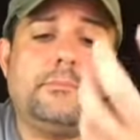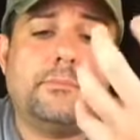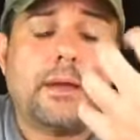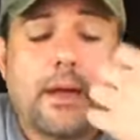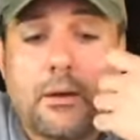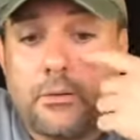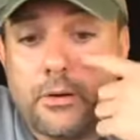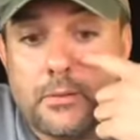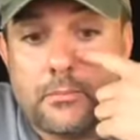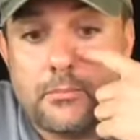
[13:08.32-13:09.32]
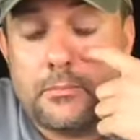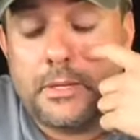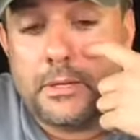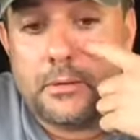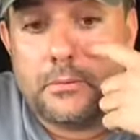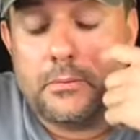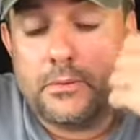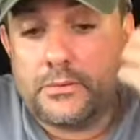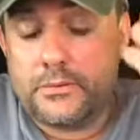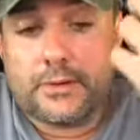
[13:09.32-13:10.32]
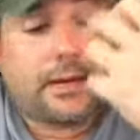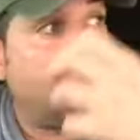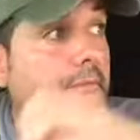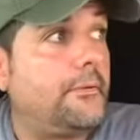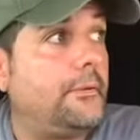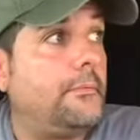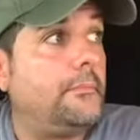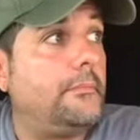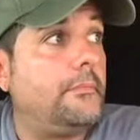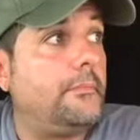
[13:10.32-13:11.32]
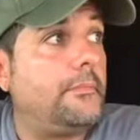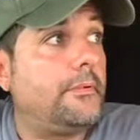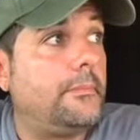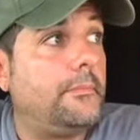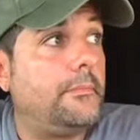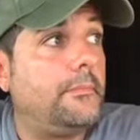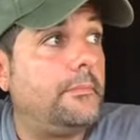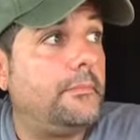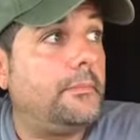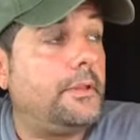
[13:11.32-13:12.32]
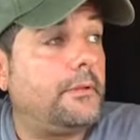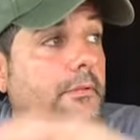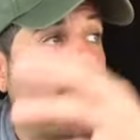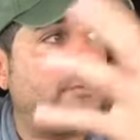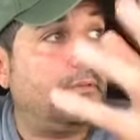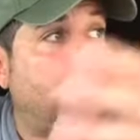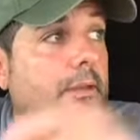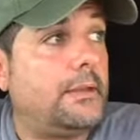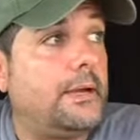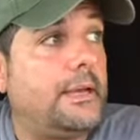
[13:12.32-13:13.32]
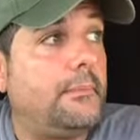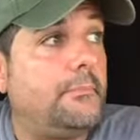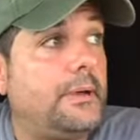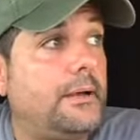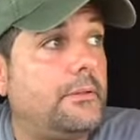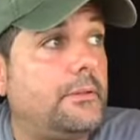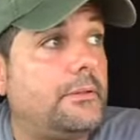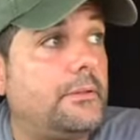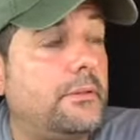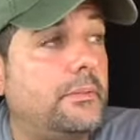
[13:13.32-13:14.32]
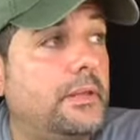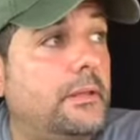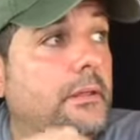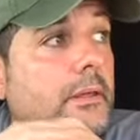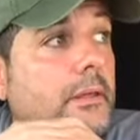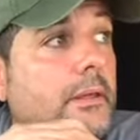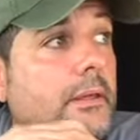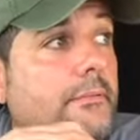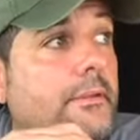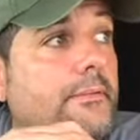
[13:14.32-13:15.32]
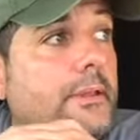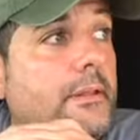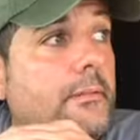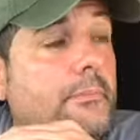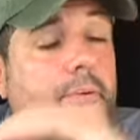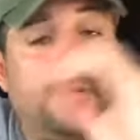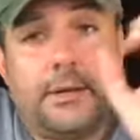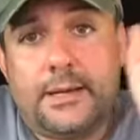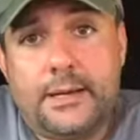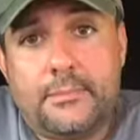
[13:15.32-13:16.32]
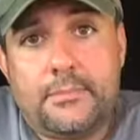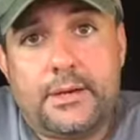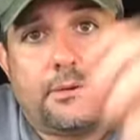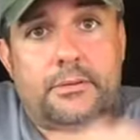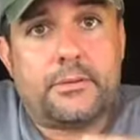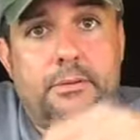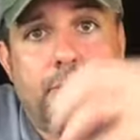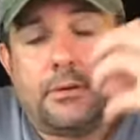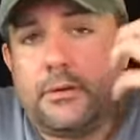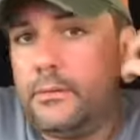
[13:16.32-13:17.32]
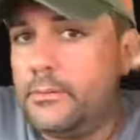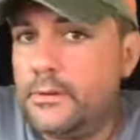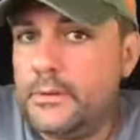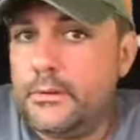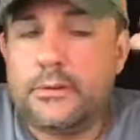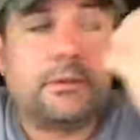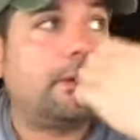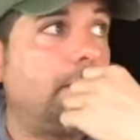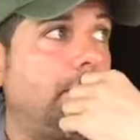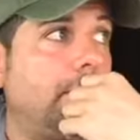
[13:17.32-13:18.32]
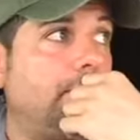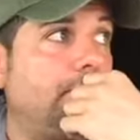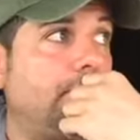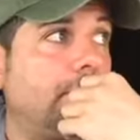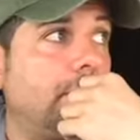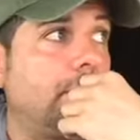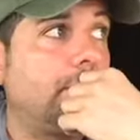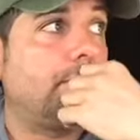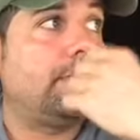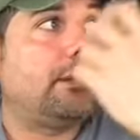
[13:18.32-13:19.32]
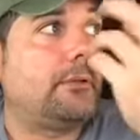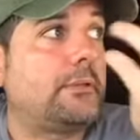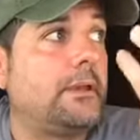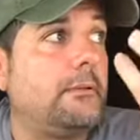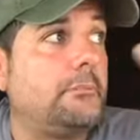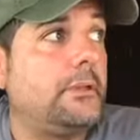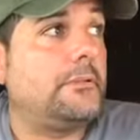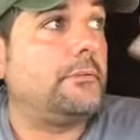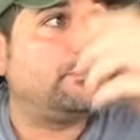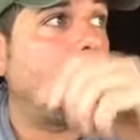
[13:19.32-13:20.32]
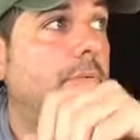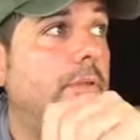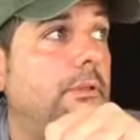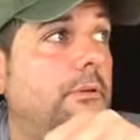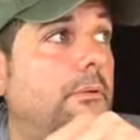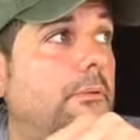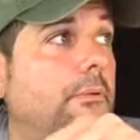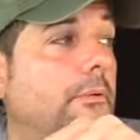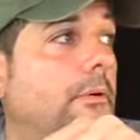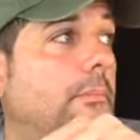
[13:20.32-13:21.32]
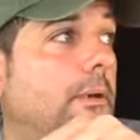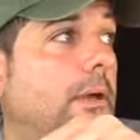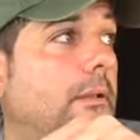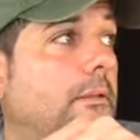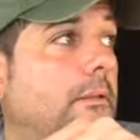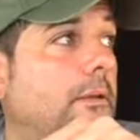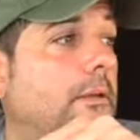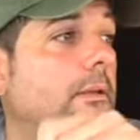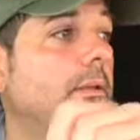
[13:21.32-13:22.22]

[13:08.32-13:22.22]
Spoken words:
power, you know, is derived from, you know, so if you look at I Am Balanced, I mean, even if I didn't put I Am Balanced under there, you would know that that one was balanced. I Am Peaceful, you would know automatically.